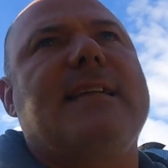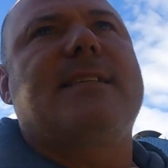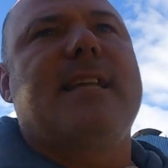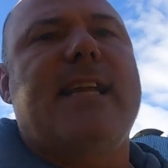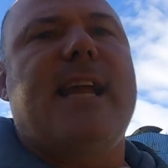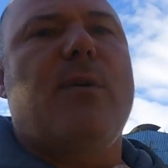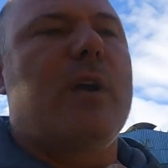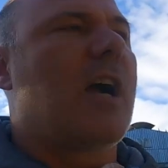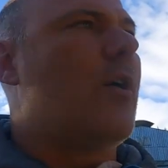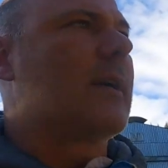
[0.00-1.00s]
see how we
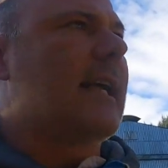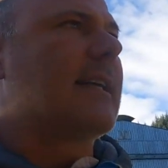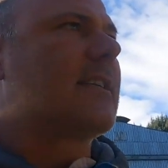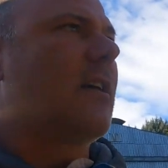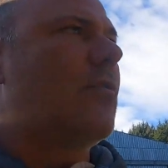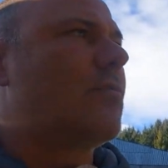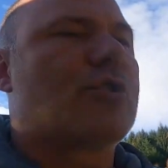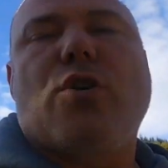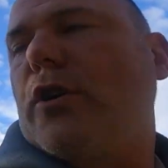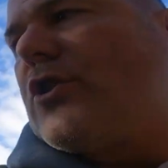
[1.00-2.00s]
go with that. So I'm
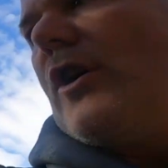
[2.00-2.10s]
just going to